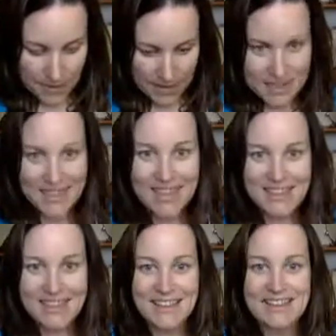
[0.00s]
I
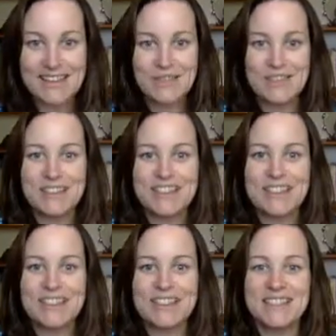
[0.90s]
think that's it with the
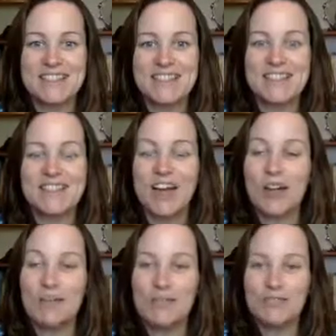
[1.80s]
seasons.
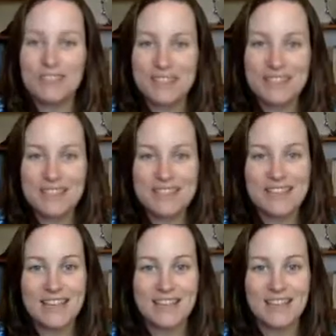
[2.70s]
I'm really
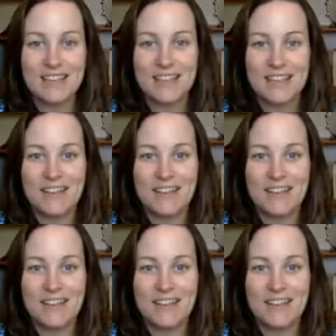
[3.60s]
excited.